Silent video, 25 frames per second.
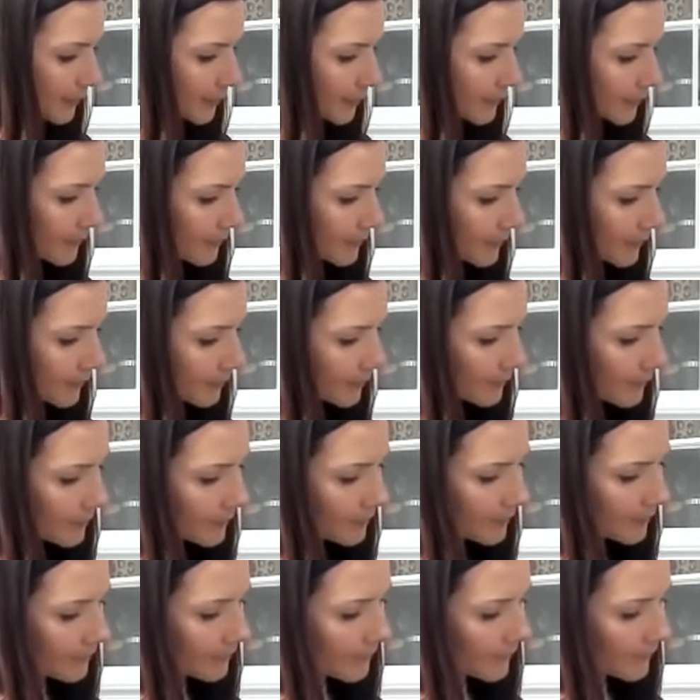
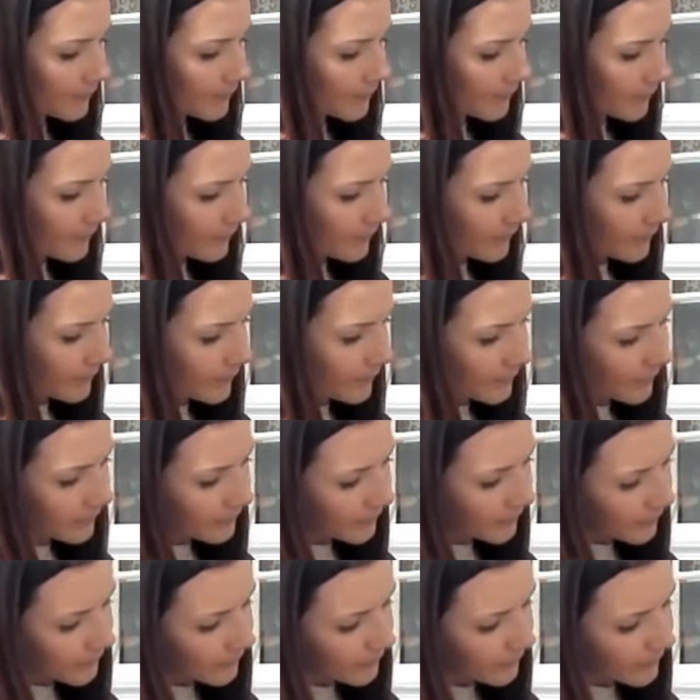
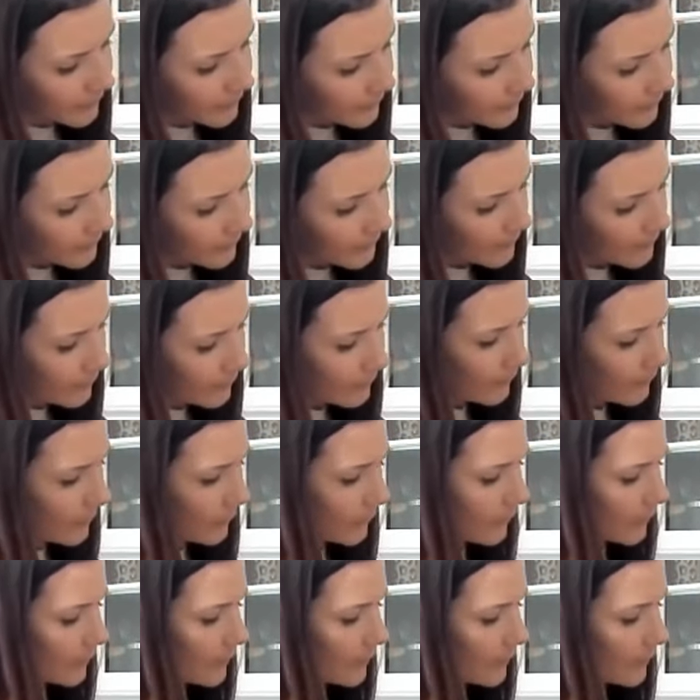(no one is talking)